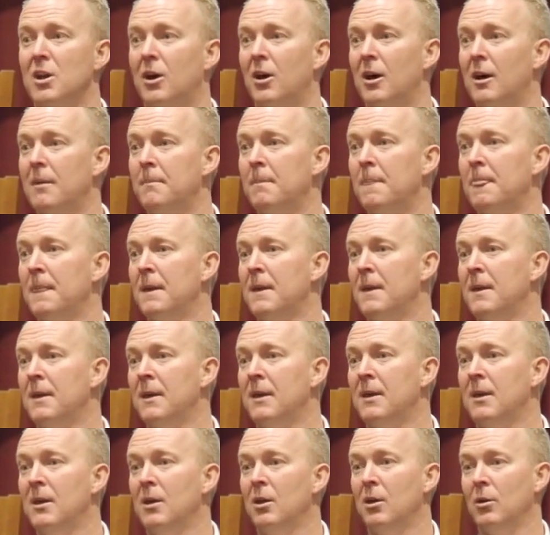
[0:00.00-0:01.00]
time,
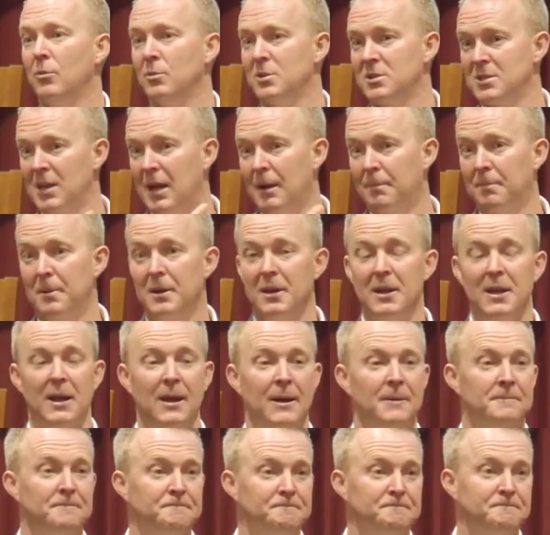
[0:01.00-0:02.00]
it was up
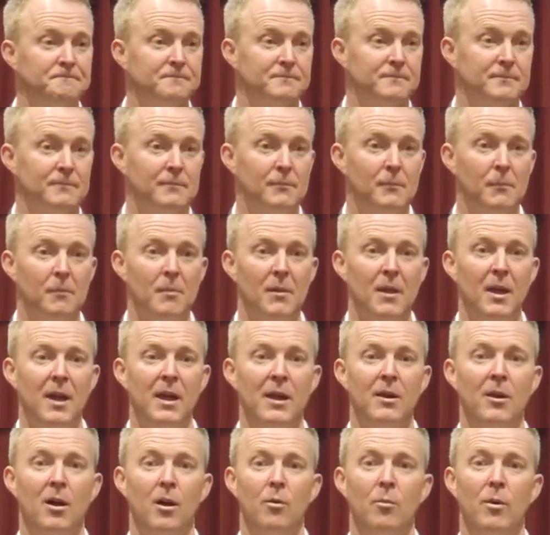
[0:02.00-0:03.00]
here,
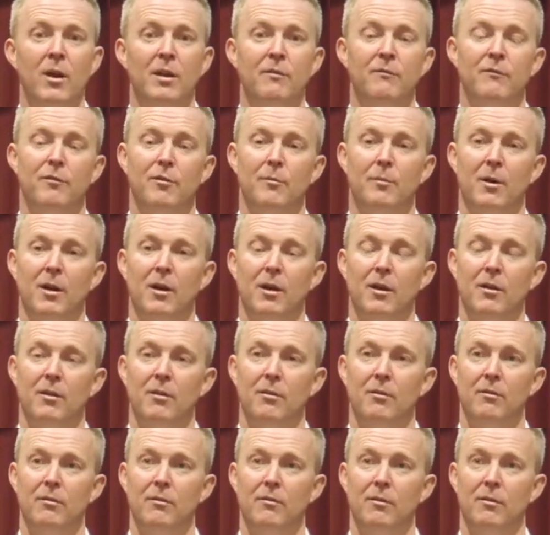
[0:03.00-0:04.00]
and I went for my
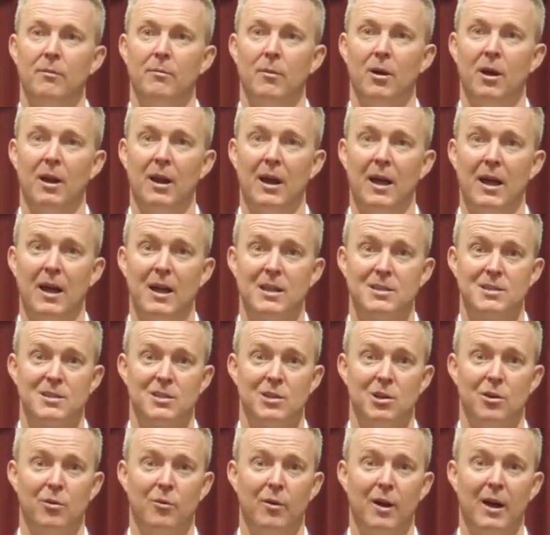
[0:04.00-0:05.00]
my
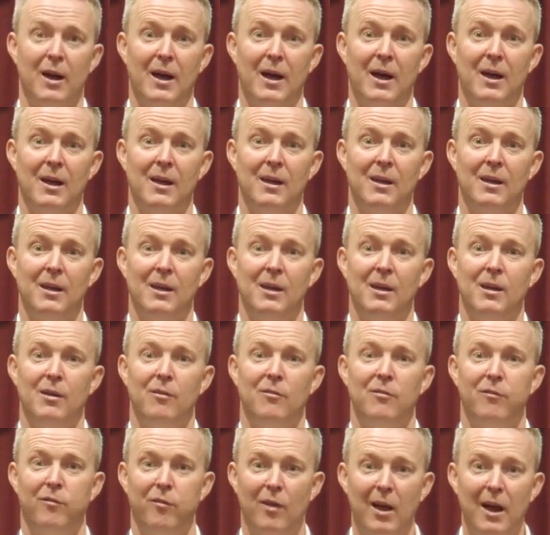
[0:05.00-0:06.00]
last hurrah
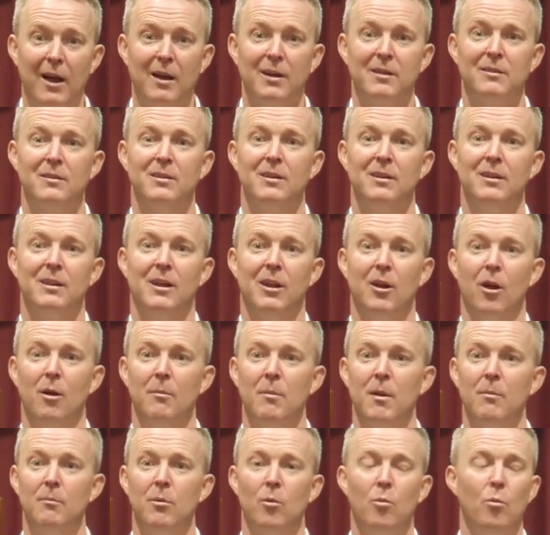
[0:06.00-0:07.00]
flunked, and I
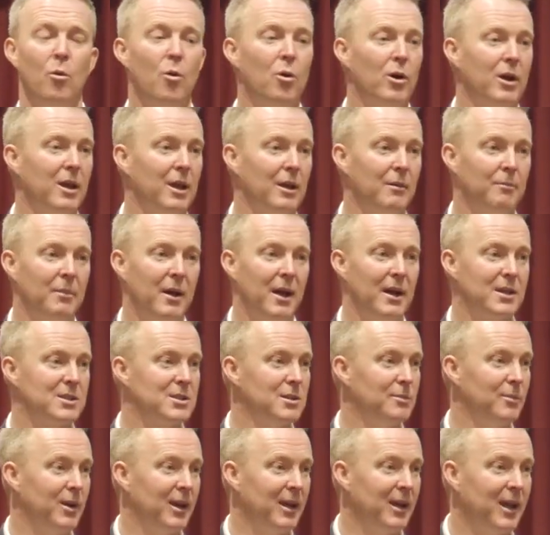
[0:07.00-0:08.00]
remember walking back
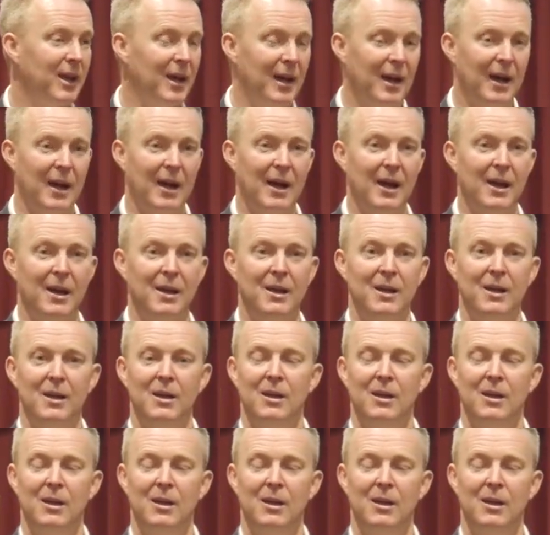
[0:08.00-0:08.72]
to my car,